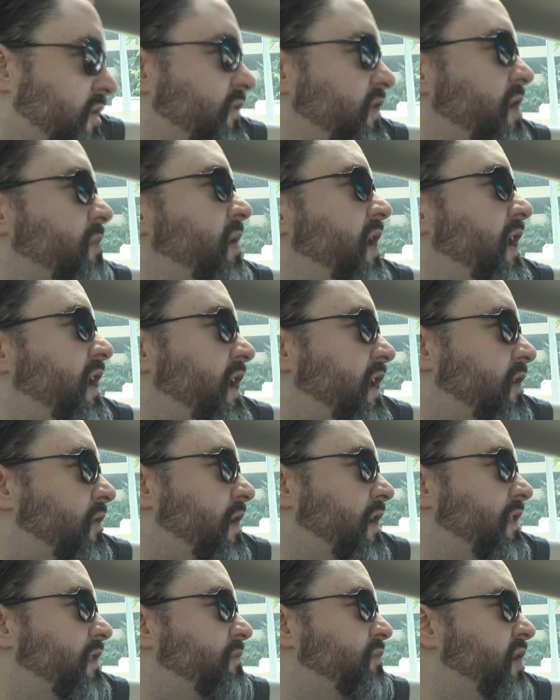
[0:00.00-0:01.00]
movie about
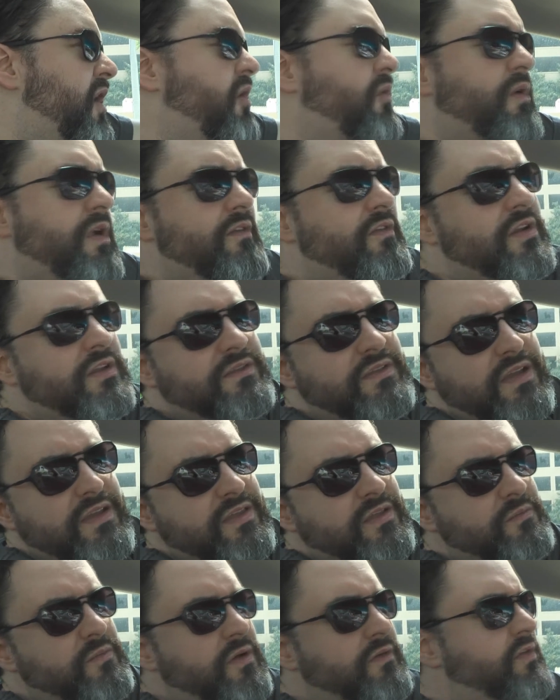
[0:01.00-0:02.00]
Edgar Allan Poe, or even a
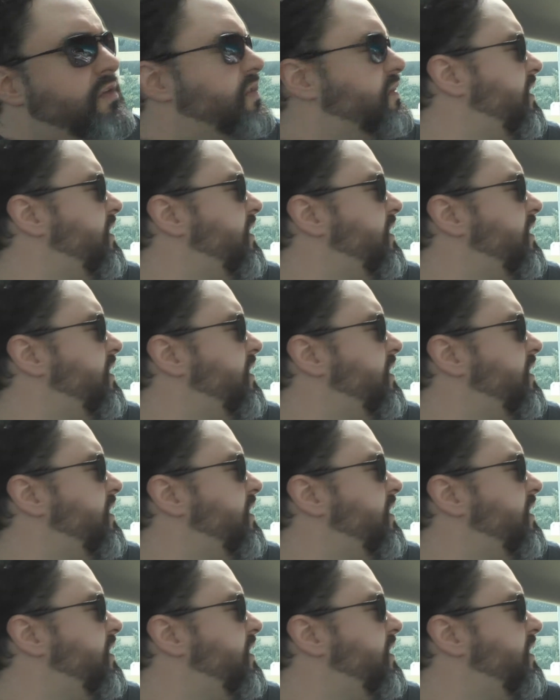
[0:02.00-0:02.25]
decent movie